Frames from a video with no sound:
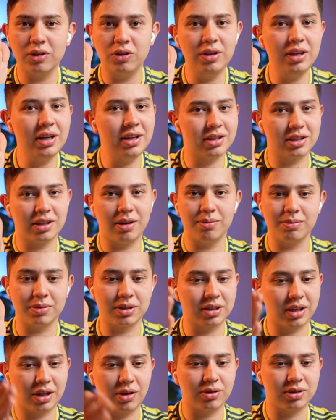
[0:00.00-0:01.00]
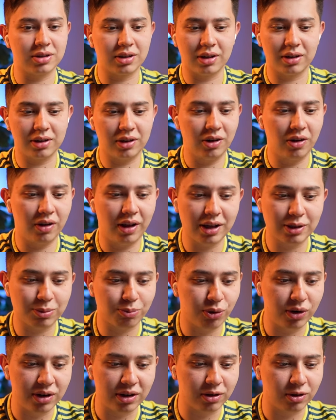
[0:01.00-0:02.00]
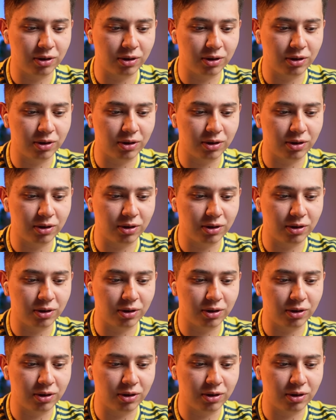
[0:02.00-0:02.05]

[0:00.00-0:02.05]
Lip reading: you need some skill set. You know, that's pretty